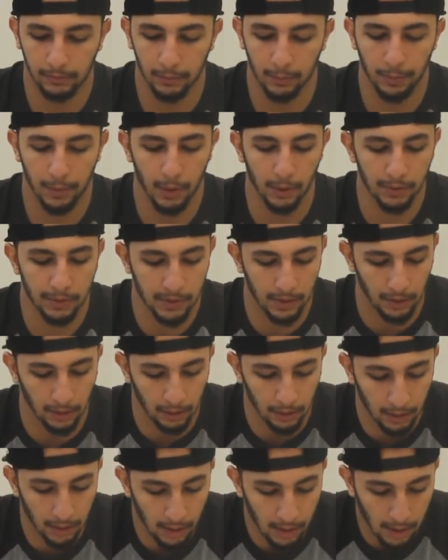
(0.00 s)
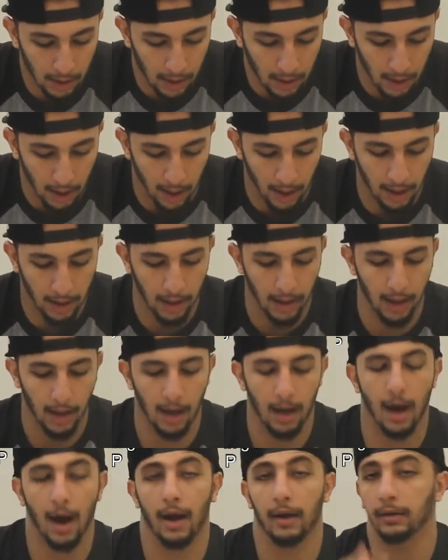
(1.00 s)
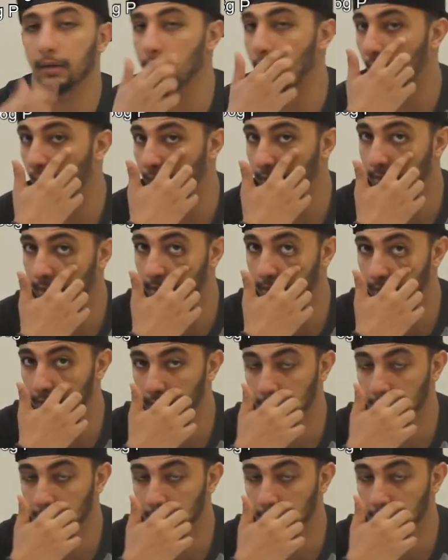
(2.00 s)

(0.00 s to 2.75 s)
protein. And I